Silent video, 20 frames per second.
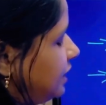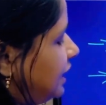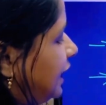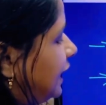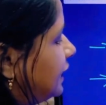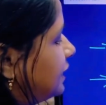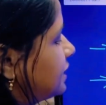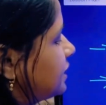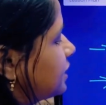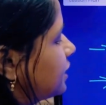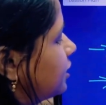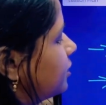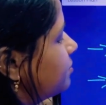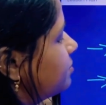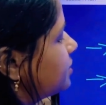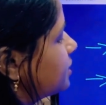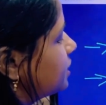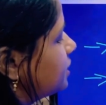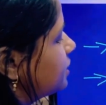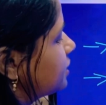Next
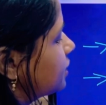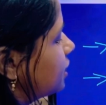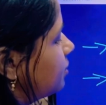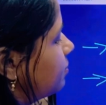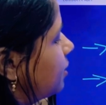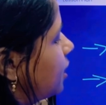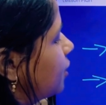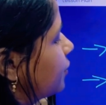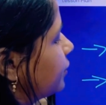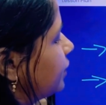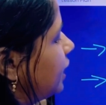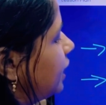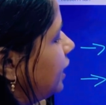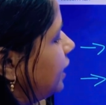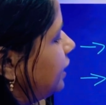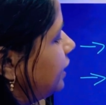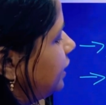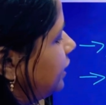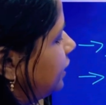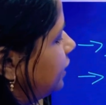comes is about the
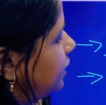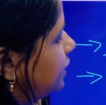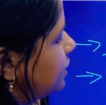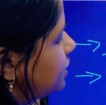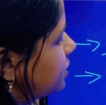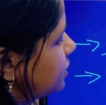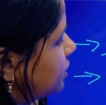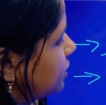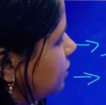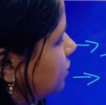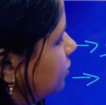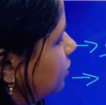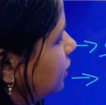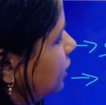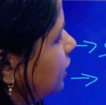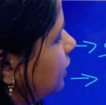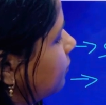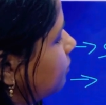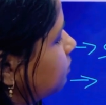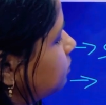integration.
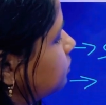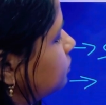Okay,